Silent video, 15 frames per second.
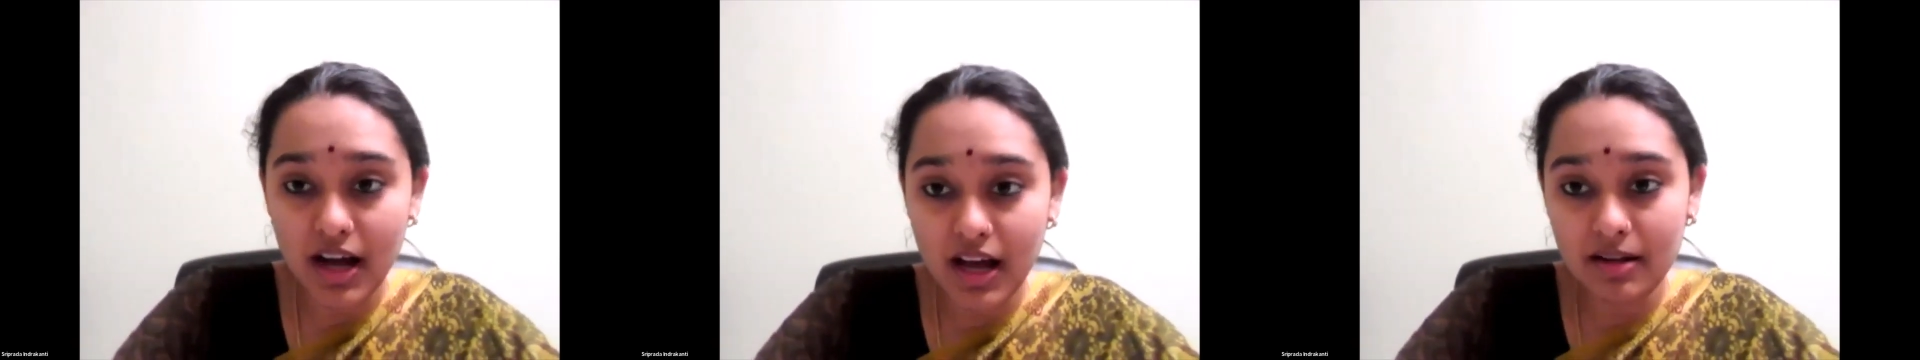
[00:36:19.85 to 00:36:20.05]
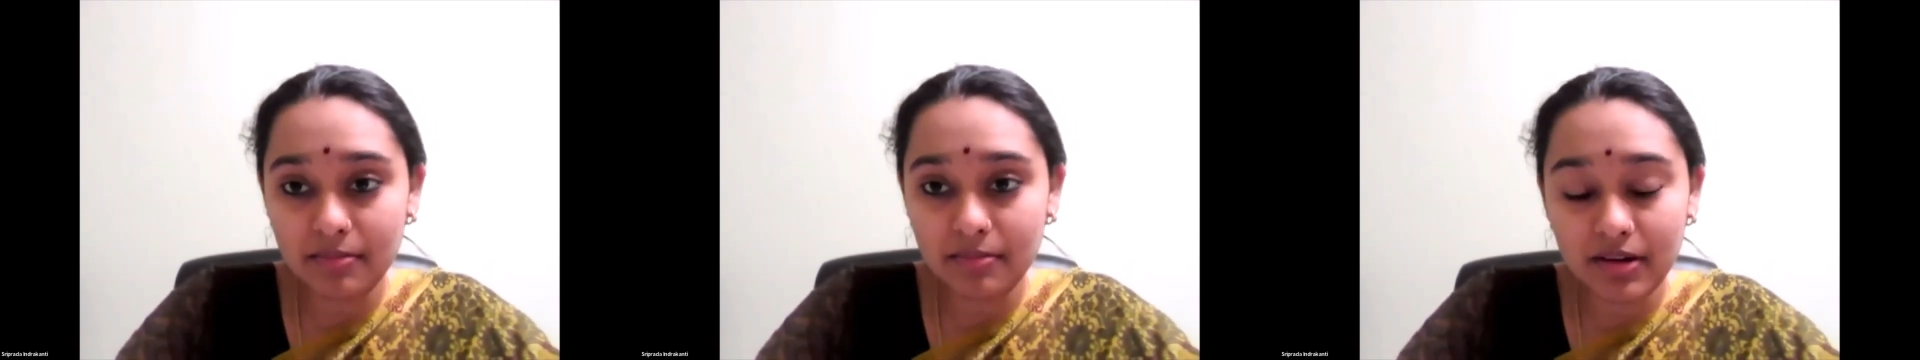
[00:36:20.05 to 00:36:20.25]

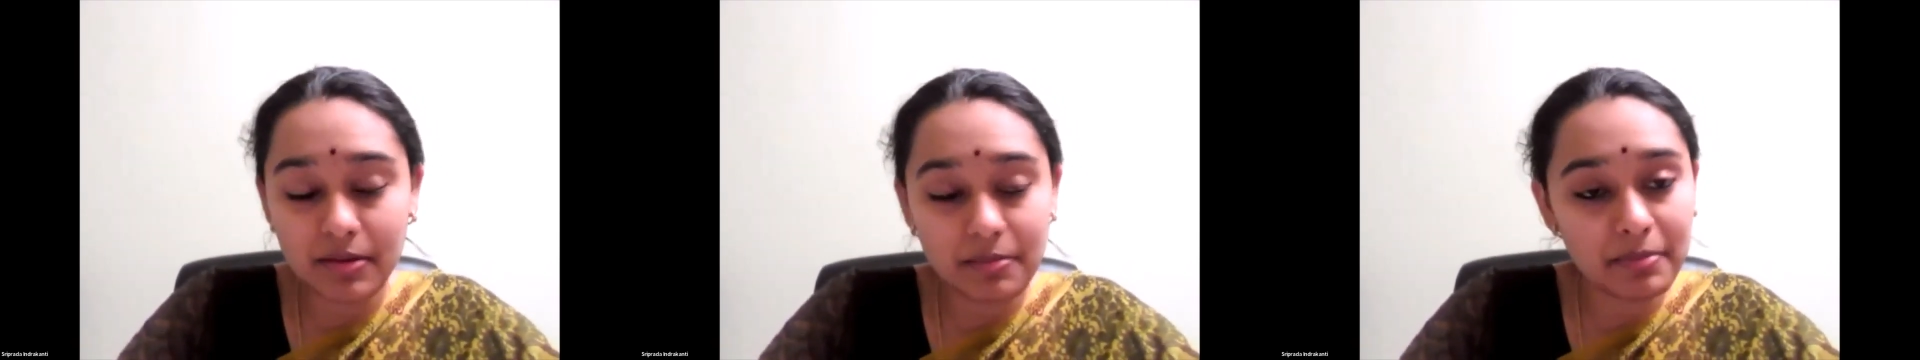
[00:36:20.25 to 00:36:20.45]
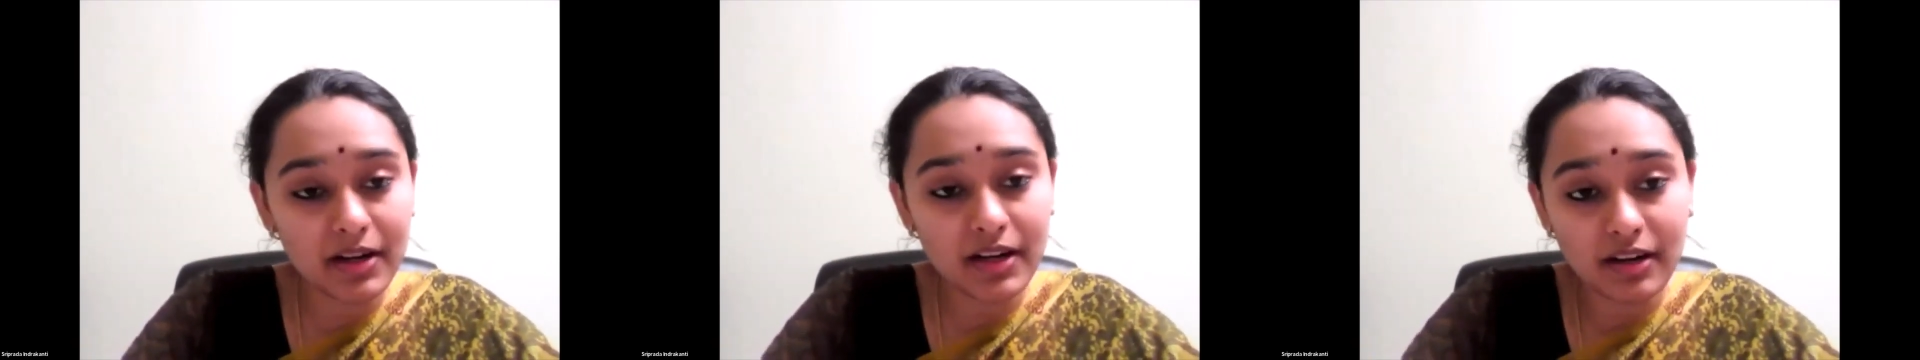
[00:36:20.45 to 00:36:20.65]
I'll
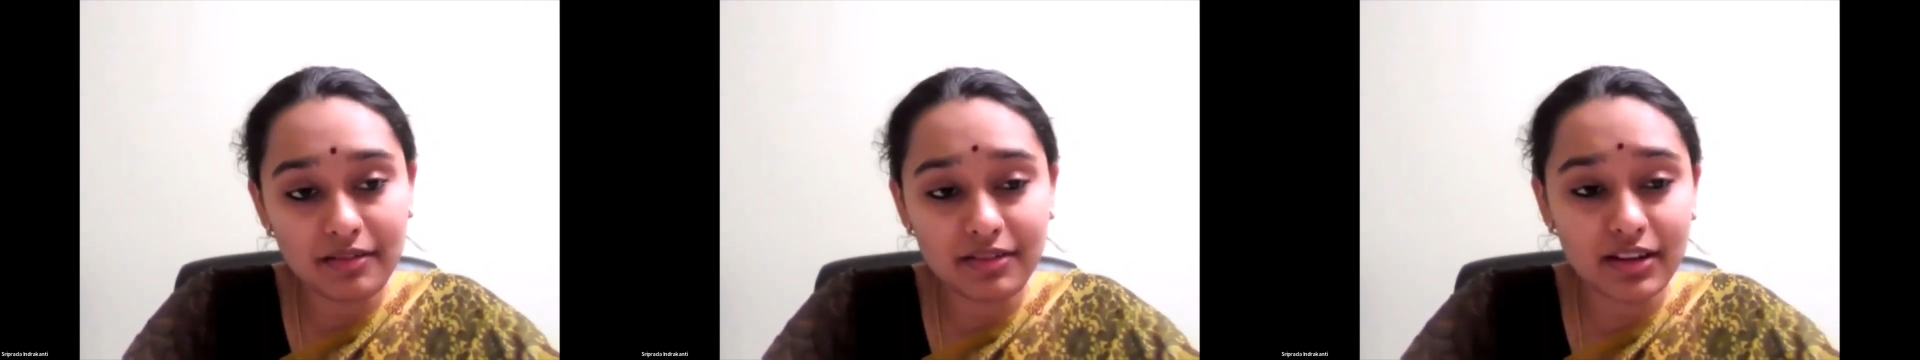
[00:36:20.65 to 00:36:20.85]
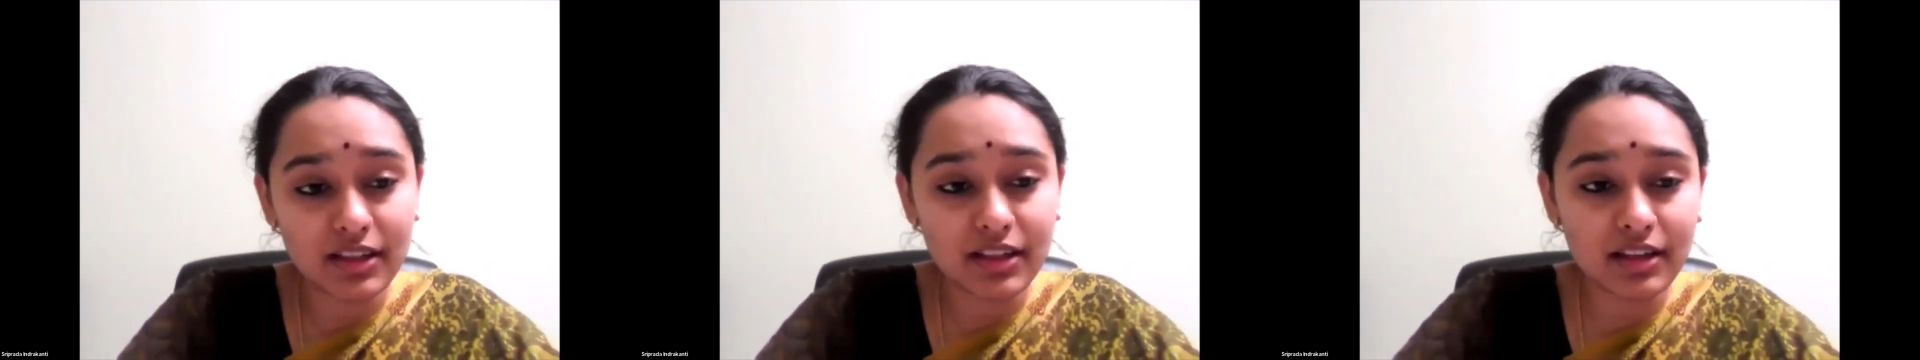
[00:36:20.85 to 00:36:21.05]
repeat
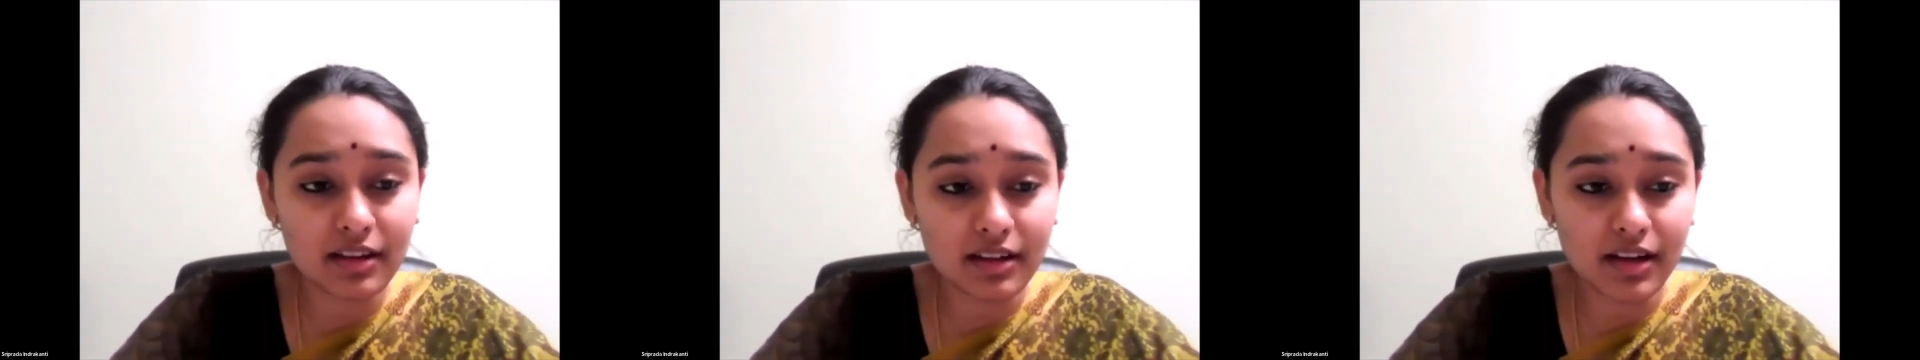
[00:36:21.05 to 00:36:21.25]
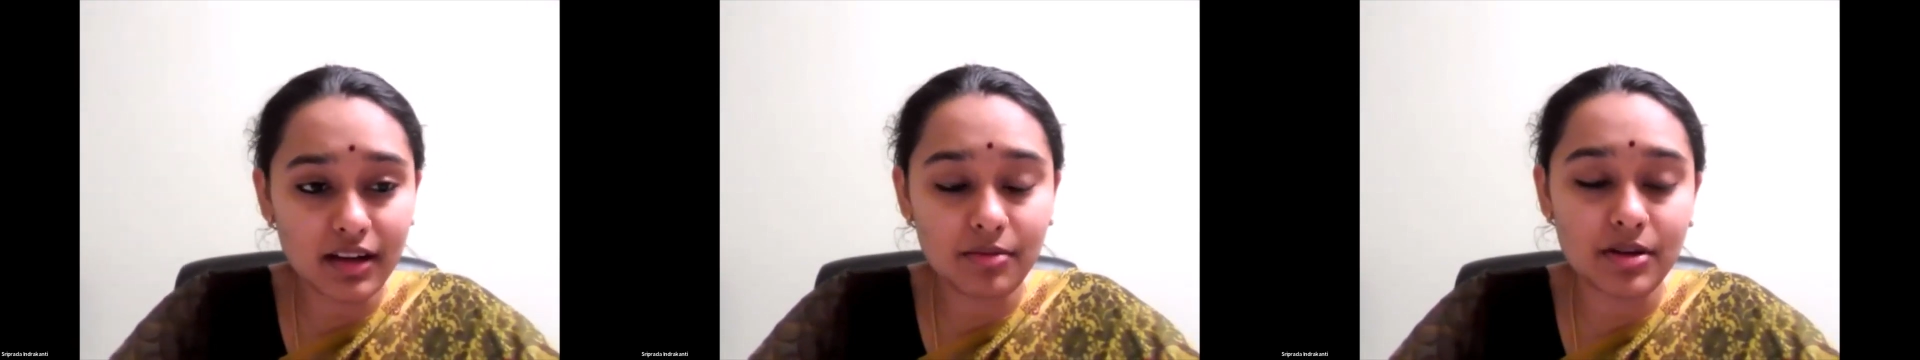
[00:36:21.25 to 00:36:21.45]
everything
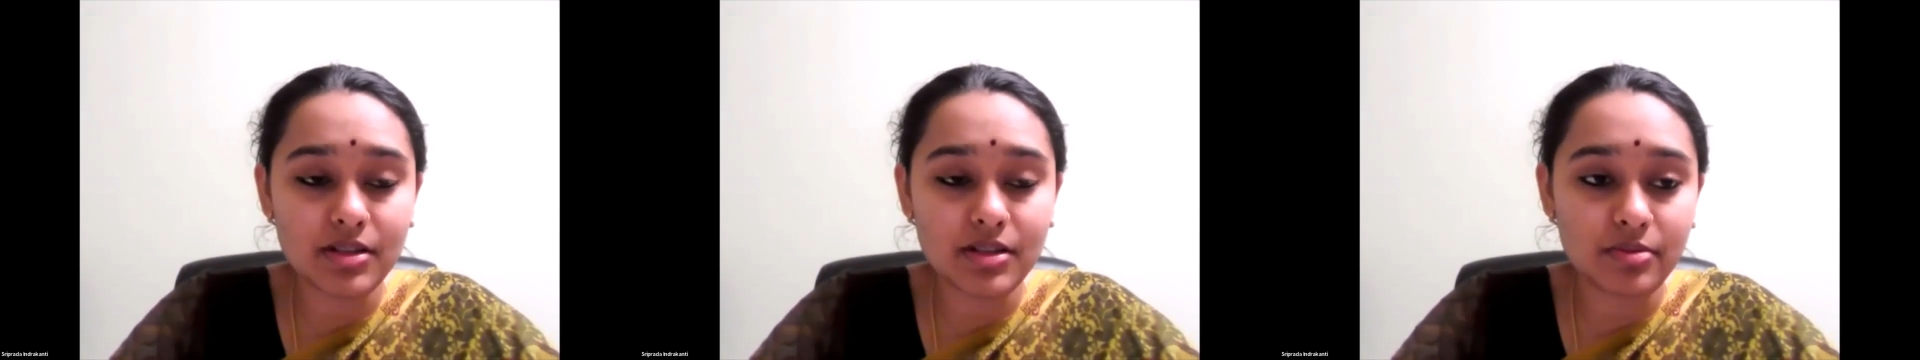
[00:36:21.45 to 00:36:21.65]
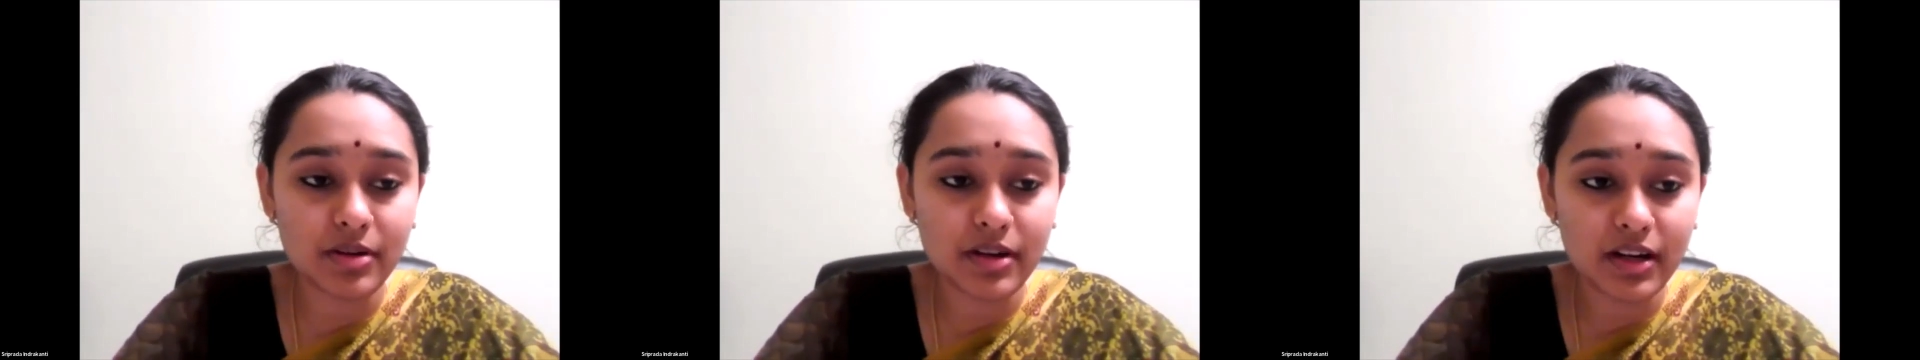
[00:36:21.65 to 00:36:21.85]
again
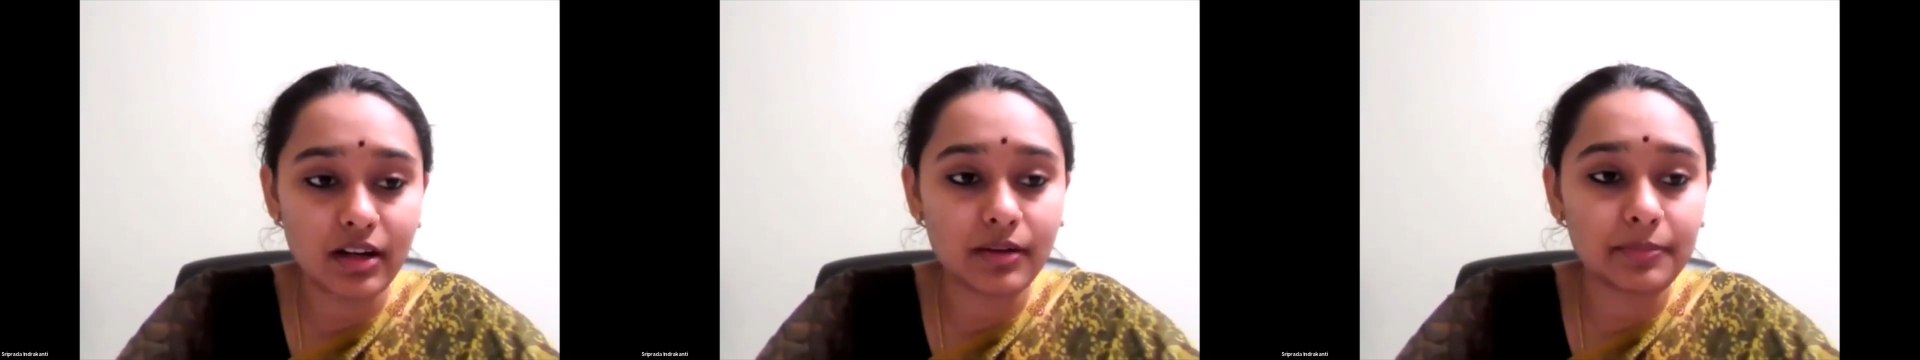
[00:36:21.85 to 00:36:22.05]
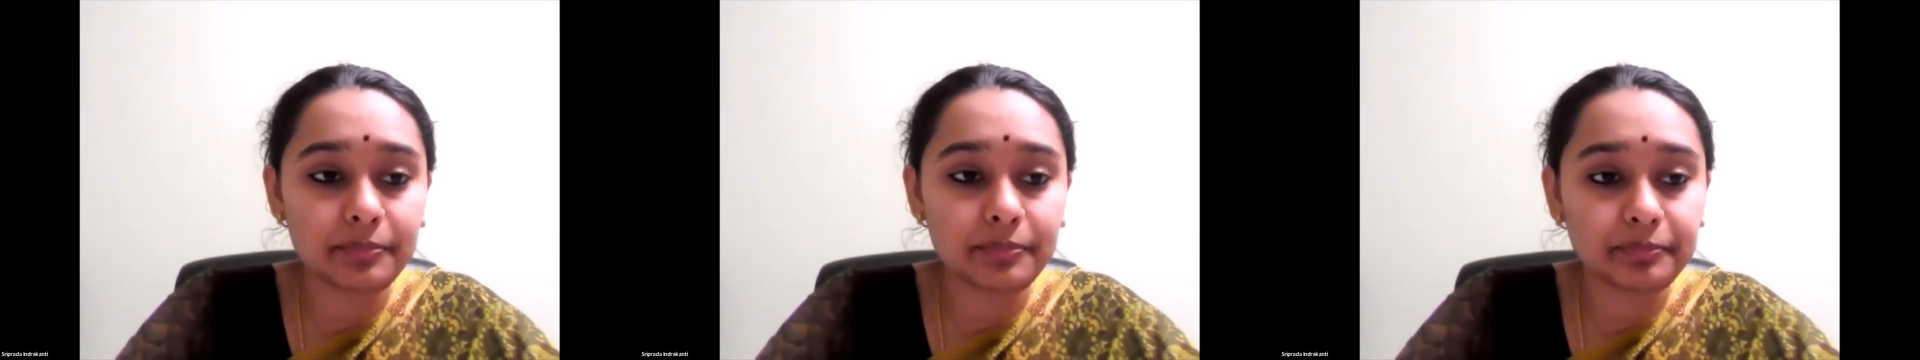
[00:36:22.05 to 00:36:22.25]
once we're
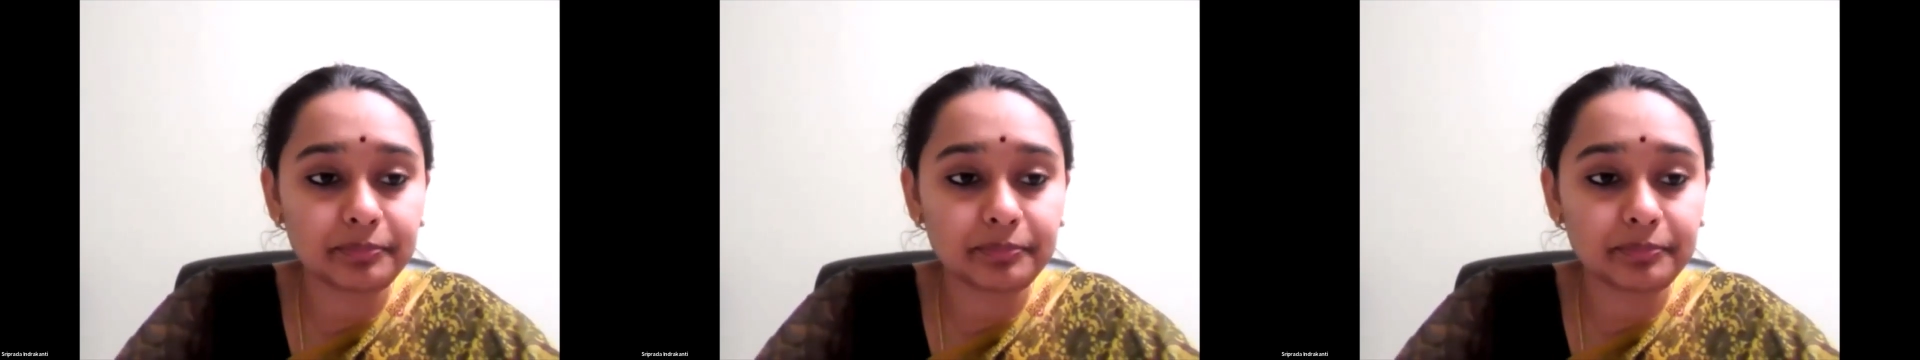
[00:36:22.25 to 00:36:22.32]
done.